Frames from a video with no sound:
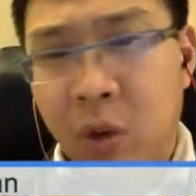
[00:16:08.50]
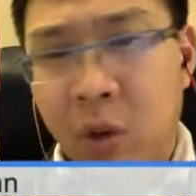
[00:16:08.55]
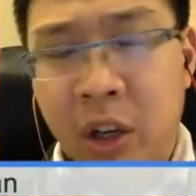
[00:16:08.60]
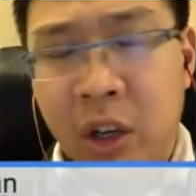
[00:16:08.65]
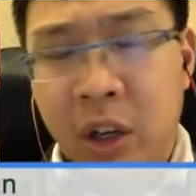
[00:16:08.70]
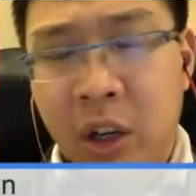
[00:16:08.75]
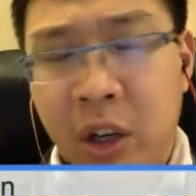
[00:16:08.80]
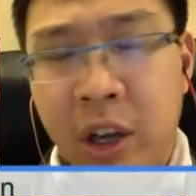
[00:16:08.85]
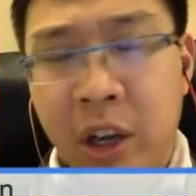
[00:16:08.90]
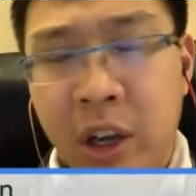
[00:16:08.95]

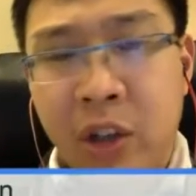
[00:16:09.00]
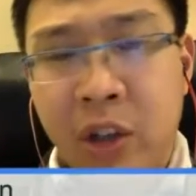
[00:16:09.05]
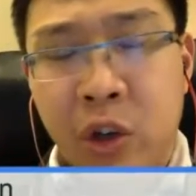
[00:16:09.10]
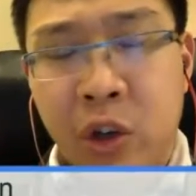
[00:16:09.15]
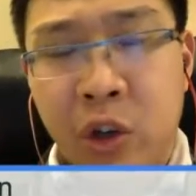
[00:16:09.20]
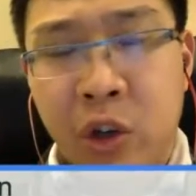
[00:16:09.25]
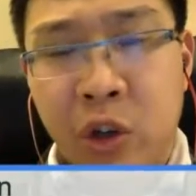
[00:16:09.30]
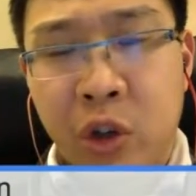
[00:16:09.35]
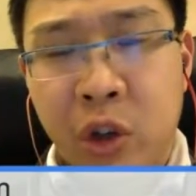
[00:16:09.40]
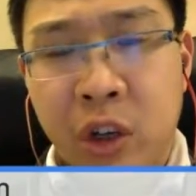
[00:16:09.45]

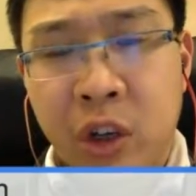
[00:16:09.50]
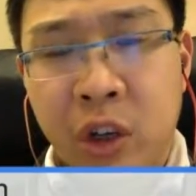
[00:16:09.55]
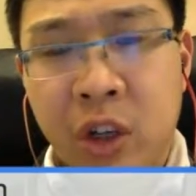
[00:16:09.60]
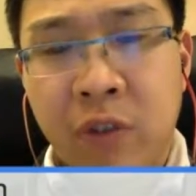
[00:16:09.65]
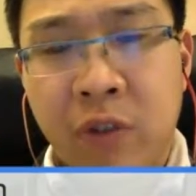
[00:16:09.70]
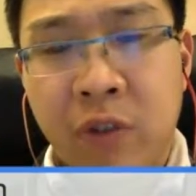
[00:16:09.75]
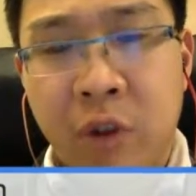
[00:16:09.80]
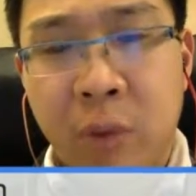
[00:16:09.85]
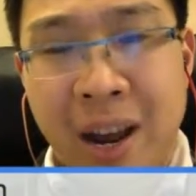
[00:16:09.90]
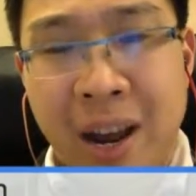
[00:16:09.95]
execution info
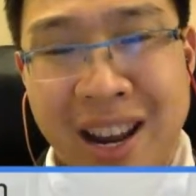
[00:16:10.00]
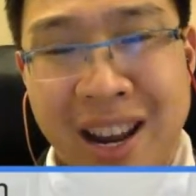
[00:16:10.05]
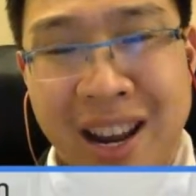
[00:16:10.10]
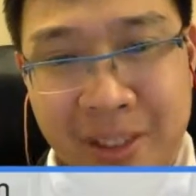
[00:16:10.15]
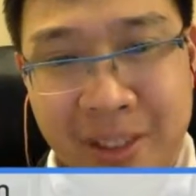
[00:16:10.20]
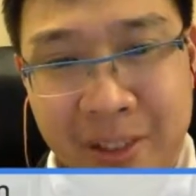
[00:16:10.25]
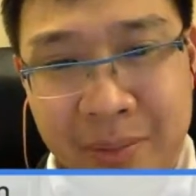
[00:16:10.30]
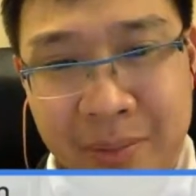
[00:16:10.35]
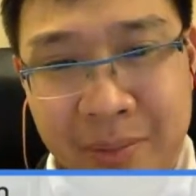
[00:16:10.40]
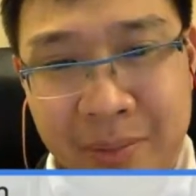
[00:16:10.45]
back,
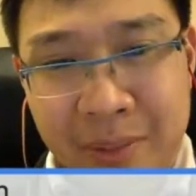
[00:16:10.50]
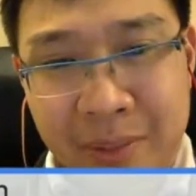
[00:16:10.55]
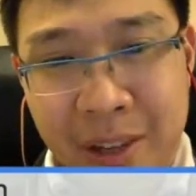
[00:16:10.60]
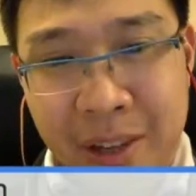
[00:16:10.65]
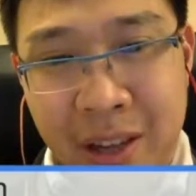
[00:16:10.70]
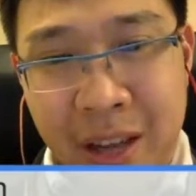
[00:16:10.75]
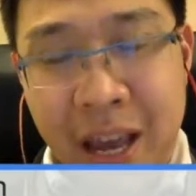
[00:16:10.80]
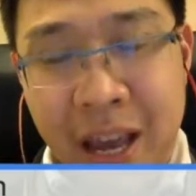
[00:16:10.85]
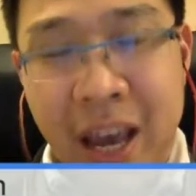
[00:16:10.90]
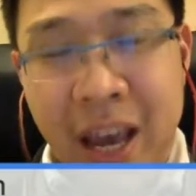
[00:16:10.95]

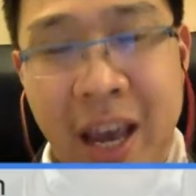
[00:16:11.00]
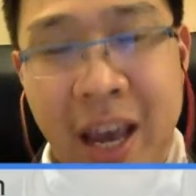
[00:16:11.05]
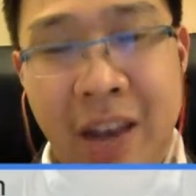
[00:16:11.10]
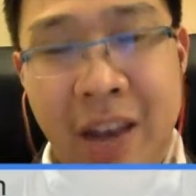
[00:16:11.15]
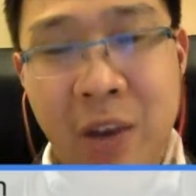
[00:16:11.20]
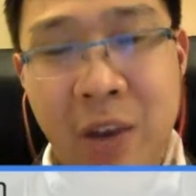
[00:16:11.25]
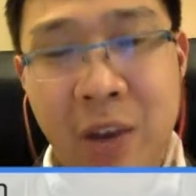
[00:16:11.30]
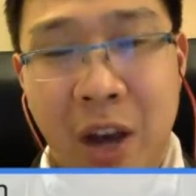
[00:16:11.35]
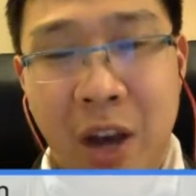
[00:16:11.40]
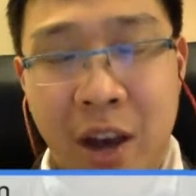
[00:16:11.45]
and you
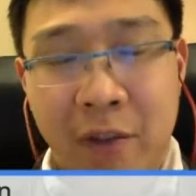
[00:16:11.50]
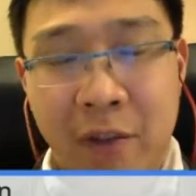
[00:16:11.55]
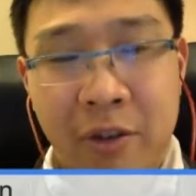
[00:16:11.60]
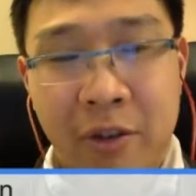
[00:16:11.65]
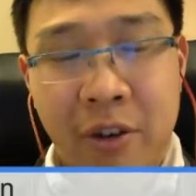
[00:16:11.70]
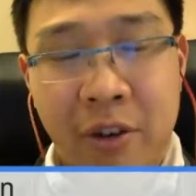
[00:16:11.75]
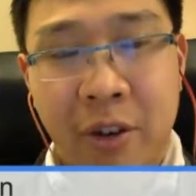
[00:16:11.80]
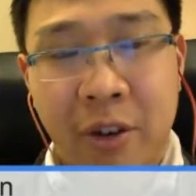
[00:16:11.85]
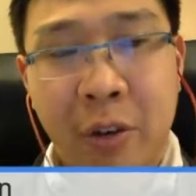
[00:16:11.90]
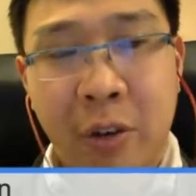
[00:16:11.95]
have
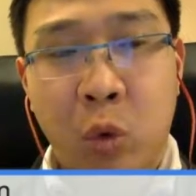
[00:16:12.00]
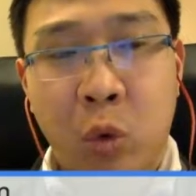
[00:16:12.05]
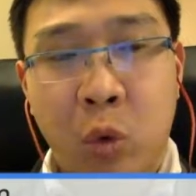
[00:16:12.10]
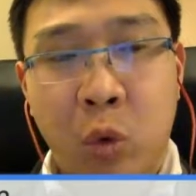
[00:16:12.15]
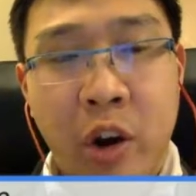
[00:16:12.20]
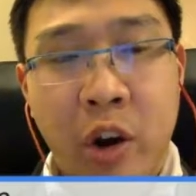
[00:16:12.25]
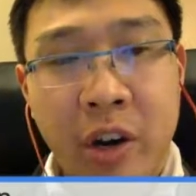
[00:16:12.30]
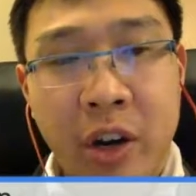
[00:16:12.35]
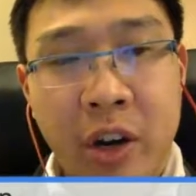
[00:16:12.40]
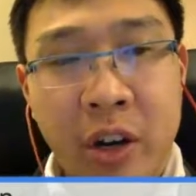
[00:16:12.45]
the
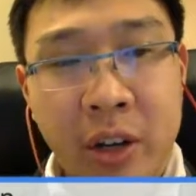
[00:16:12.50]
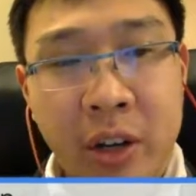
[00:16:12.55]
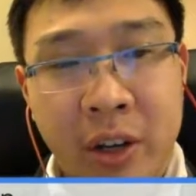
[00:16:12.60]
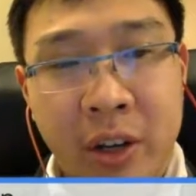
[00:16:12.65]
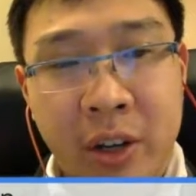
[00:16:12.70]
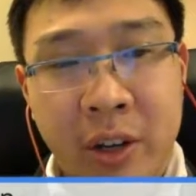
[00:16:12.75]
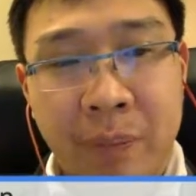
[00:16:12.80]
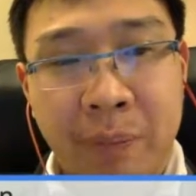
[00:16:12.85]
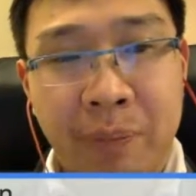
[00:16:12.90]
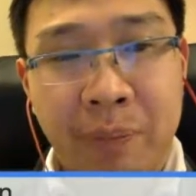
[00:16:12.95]
query
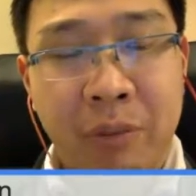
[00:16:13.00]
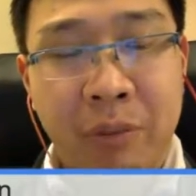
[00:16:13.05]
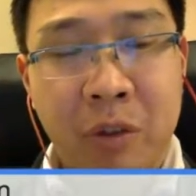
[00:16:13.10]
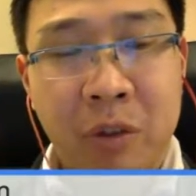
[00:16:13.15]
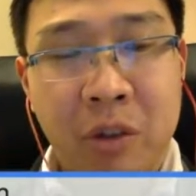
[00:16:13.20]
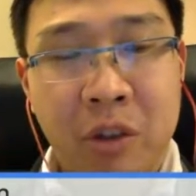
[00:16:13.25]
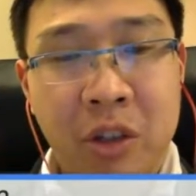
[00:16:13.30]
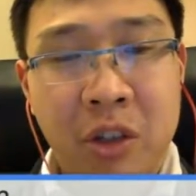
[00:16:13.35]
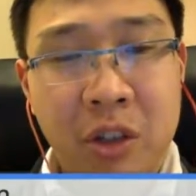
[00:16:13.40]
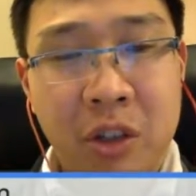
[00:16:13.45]

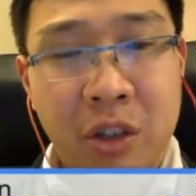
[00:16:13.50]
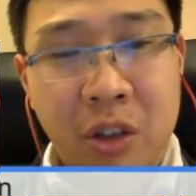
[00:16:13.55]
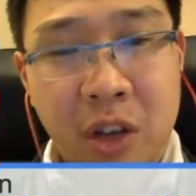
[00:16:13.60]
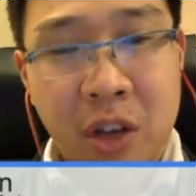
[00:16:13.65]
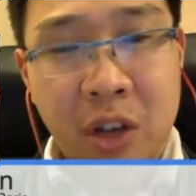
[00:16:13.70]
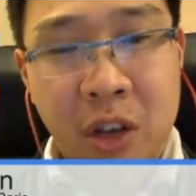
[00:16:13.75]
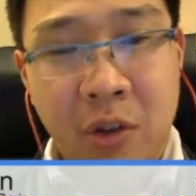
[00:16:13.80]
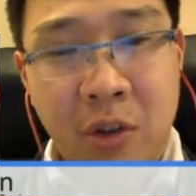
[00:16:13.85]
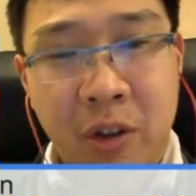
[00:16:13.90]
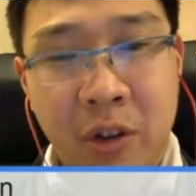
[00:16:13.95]
consistency
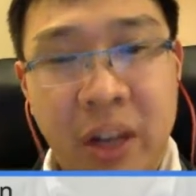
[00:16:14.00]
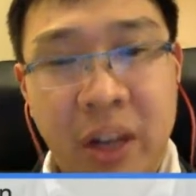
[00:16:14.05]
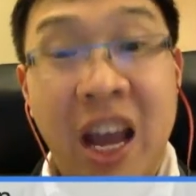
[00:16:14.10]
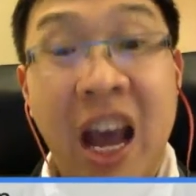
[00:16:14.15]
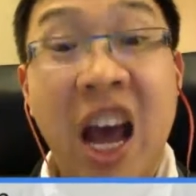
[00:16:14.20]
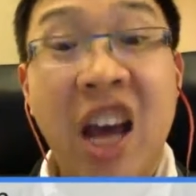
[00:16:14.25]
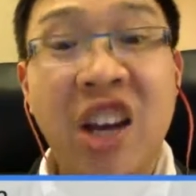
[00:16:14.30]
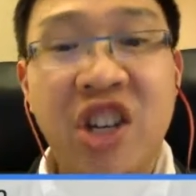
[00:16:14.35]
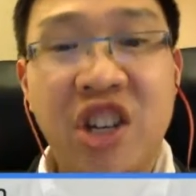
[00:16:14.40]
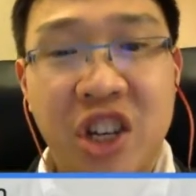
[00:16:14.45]
level and
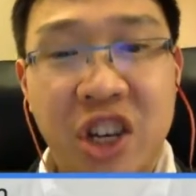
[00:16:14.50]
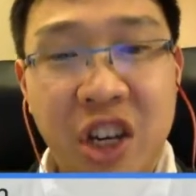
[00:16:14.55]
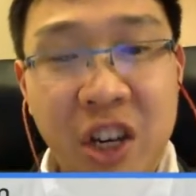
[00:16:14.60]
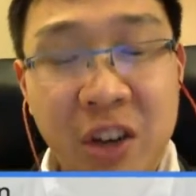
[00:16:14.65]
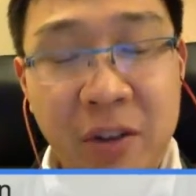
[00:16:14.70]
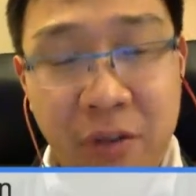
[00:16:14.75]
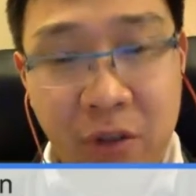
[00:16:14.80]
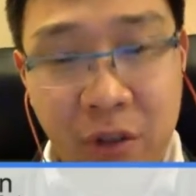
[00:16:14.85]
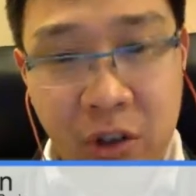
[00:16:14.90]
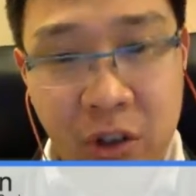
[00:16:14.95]
achieve
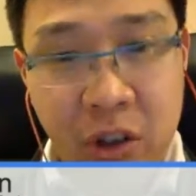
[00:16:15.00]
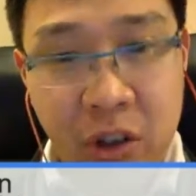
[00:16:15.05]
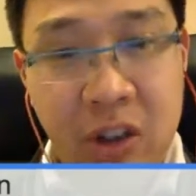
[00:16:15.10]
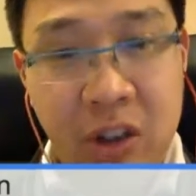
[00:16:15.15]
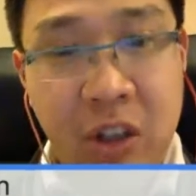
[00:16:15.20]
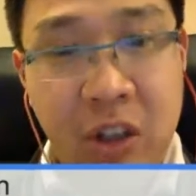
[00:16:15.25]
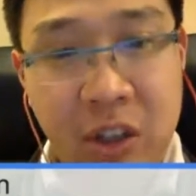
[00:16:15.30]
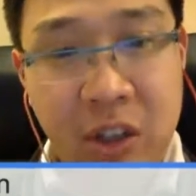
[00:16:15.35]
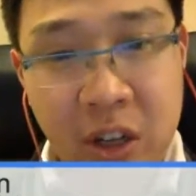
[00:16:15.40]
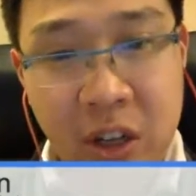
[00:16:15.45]

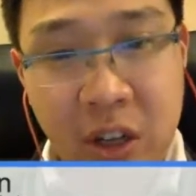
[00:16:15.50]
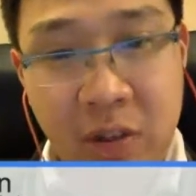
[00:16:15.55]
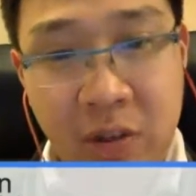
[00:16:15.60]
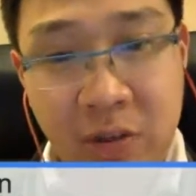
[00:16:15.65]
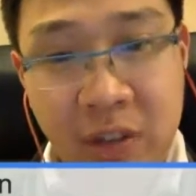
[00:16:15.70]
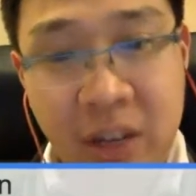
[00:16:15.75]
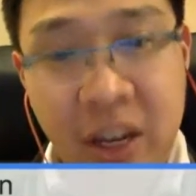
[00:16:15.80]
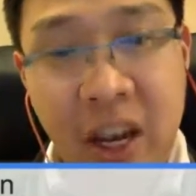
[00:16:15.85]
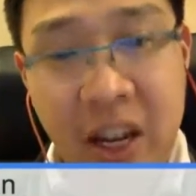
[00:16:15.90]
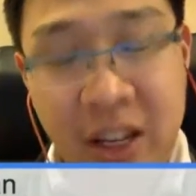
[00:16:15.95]
consistency level.
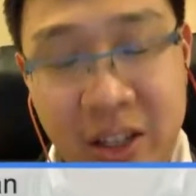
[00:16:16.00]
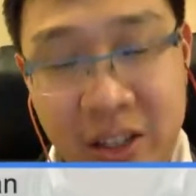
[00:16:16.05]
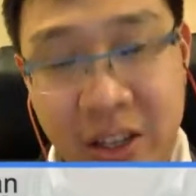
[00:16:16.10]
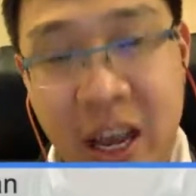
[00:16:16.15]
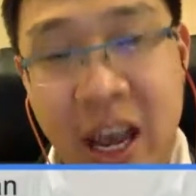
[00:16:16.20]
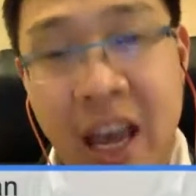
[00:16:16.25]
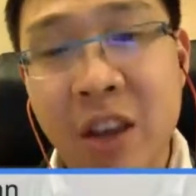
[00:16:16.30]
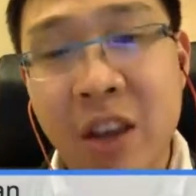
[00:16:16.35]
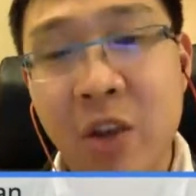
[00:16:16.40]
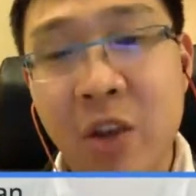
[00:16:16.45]
Yes,
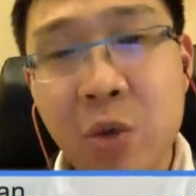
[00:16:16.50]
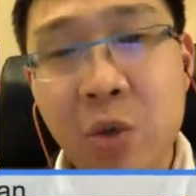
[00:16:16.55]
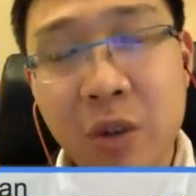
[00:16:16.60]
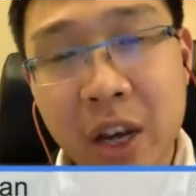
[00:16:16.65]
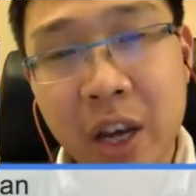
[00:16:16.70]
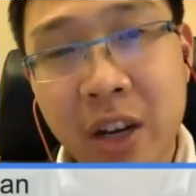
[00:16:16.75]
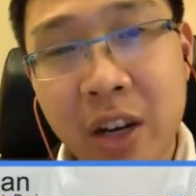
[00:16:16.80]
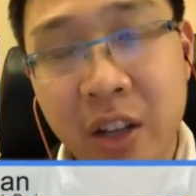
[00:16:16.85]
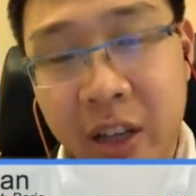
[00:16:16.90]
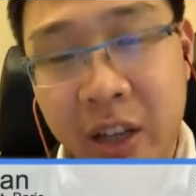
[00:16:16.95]
and you
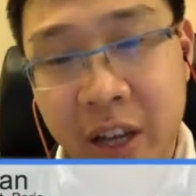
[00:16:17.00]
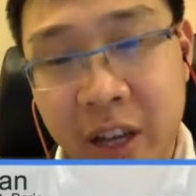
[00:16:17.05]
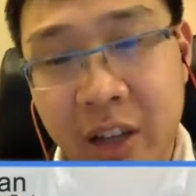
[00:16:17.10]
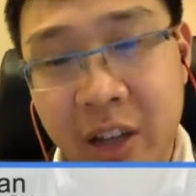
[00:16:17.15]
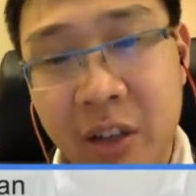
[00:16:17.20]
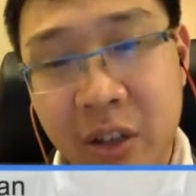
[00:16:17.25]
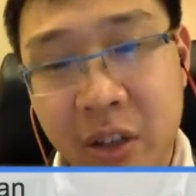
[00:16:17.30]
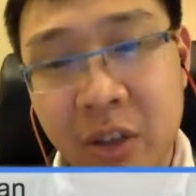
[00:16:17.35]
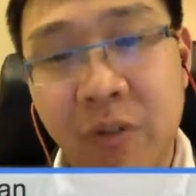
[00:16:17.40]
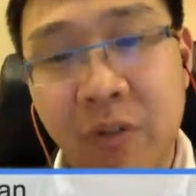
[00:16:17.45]
can get this
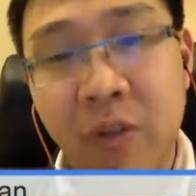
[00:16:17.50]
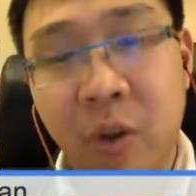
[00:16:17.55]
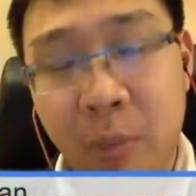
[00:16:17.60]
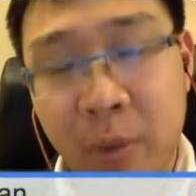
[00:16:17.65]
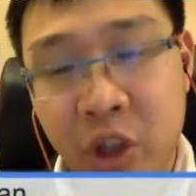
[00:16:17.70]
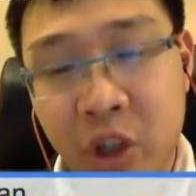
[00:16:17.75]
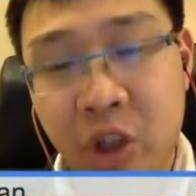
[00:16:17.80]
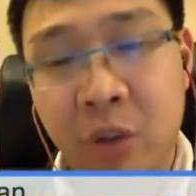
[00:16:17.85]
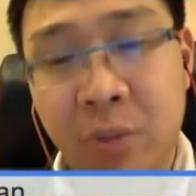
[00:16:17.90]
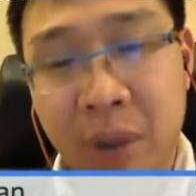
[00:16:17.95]

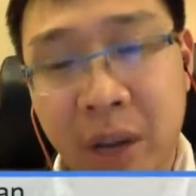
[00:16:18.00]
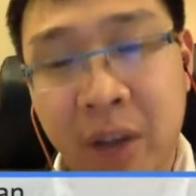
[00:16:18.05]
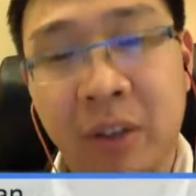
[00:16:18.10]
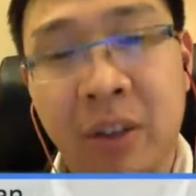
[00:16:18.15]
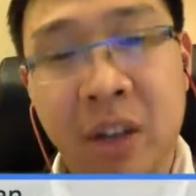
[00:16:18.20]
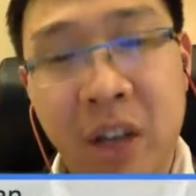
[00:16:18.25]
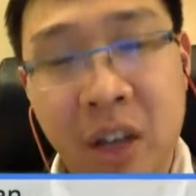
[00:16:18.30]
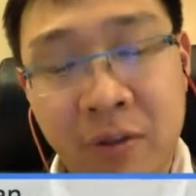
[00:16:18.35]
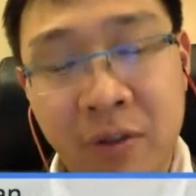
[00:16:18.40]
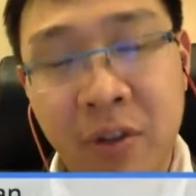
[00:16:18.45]
information back,
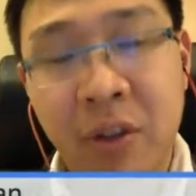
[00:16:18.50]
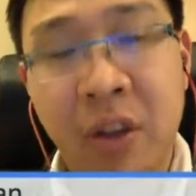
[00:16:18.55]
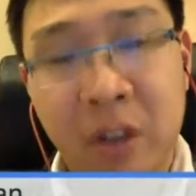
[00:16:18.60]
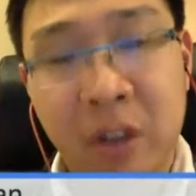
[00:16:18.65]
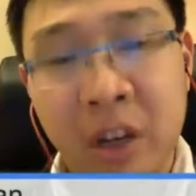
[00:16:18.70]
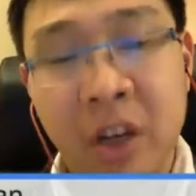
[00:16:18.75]
definitely.